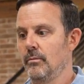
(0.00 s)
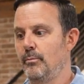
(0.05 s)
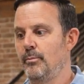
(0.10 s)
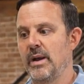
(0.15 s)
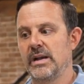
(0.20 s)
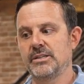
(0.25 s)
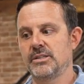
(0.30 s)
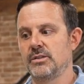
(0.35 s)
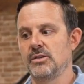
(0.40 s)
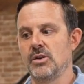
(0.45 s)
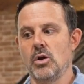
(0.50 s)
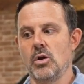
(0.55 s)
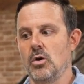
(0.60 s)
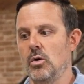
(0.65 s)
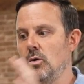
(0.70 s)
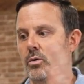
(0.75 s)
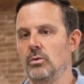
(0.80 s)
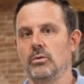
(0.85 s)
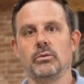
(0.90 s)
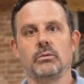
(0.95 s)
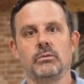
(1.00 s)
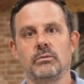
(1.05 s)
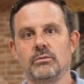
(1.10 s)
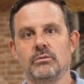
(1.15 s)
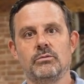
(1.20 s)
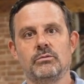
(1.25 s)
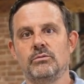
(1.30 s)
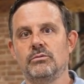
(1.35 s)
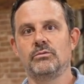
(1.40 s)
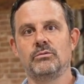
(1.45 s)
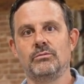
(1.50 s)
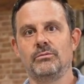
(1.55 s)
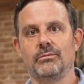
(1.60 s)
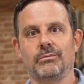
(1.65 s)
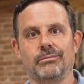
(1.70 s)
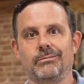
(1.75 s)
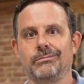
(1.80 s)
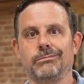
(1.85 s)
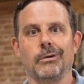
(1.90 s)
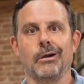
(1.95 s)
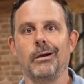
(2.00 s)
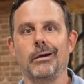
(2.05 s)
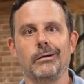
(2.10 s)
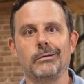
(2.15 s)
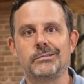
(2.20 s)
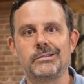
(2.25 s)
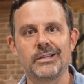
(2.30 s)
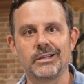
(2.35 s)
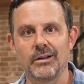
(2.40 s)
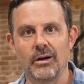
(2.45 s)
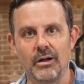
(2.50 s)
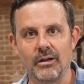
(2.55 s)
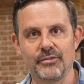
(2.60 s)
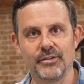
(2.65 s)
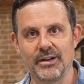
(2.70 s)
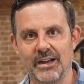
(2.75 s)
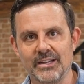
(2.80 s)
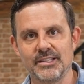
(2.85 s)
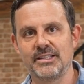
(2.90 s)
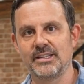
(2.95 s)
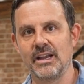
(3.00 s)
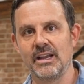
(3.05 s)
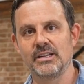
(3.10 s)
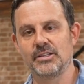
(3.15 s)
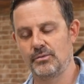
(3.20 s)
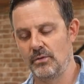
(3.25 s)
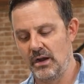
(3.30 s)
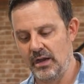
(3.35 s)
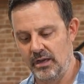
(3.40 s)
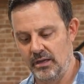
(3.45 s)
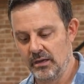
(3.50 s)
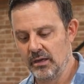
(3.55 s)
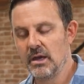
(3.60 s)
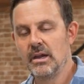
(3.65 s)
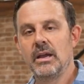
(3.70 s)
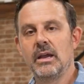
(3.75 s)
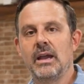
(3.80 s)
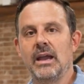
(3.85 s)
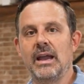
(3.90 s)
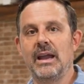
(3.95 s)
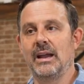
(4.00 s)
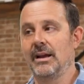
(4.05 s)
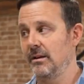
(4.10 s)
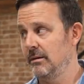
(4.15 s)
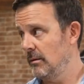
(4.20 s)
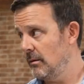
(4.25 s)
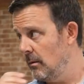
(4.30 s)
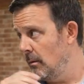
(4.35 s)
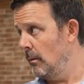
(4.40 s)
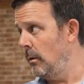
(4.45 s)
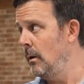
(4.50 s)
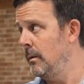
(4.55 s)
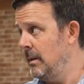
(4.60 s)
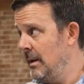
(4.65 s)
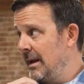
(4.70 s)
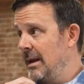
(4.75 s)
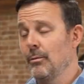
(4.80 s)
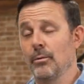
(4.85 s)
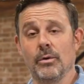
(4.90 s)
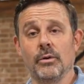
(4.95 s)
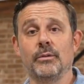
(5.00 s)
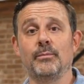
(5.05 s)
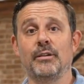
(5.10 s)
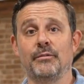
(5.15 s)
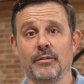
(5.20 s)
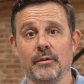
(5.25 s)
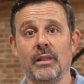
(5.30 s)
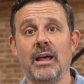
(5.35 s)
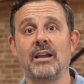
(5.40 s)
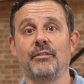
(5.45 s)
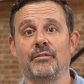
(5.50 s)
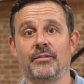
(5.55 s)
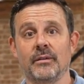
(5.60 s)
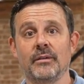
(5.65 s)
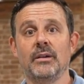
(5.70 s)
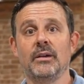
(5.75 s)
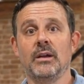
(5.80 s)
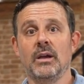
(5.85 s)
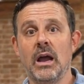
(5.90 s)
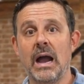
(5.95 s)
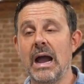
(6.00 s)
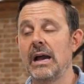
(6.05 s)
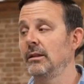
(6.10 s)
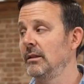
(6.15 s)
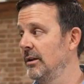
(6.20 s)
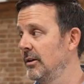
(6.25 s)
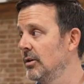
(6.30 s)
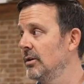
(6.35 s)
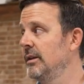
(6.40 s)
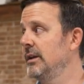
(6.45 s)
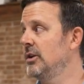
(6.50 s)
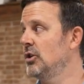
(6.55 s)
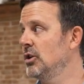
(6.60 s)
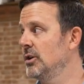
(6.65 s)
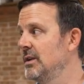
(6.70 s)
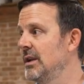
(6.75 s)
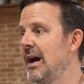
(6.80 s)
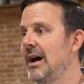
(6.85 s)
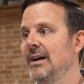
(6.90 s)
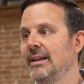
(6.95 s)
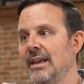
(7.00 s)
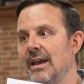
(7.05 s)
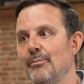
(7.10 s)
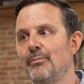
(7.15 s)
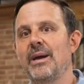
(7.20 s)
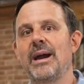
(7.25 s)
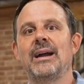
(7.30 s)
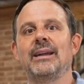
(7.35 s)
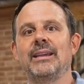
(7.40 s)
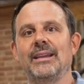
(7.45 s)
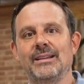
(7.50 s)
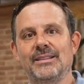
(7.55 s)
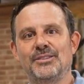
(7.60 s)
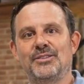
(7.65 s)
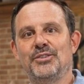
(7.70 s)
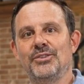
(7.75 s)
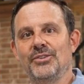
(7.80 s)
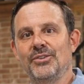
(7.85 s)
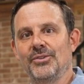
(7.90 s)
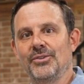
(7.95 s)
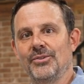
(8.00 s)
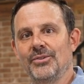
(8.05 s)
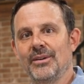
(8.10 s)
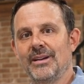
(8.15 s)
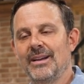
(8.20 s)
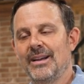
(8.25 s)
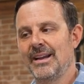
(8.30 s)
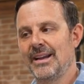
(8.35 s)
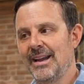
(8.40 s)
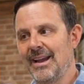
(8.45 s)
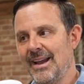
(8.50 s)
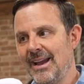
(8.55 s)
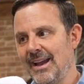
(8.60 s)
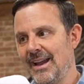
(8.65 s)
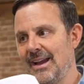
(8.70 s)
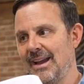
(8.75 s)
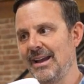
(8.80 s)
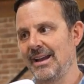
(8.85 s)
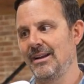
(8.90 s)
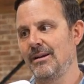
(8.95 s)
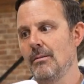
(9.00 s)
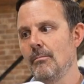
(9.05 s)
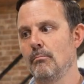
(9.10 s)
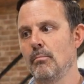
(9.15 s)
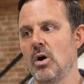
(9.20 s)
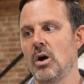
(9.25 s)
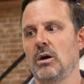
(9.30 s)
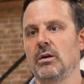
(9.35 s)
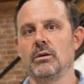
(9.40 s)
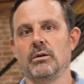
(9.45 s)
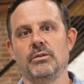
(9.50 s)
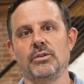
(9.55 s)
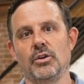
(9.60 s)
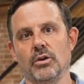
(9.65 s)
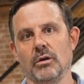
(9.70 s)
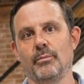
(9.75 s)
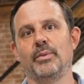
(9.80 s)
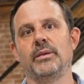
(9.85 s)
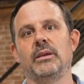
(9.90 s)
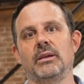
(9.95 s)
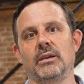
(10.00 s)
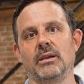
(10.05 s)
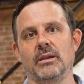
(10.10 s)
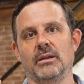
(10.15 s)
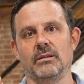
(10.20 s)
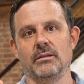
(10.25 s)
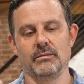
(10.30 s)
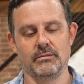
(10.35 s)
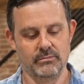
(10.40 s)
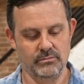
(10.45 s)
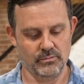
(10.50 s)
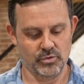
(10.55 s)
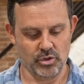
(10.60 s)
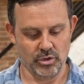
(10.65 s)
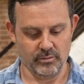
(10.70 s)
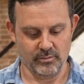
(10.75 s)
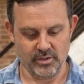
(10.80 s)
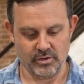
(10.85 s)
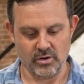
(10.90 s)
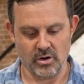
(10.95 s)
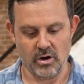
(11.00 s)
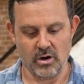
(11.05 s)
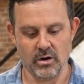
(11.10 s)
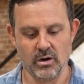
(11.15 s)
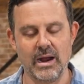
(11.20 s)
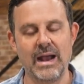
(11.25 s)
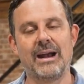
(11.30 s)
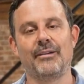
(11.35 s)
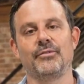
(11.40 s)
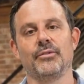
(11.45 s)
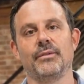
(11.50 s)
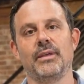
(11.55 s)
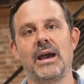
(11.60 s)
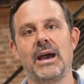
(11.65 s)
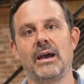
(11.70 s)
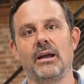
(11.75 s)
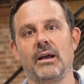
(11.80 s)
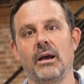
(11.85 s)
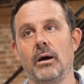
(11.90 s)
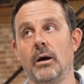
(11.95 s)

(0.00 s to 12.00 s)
best known roads in all of the United States, right? And it ruined me for life. I literally could not get back into a modern European German car after that.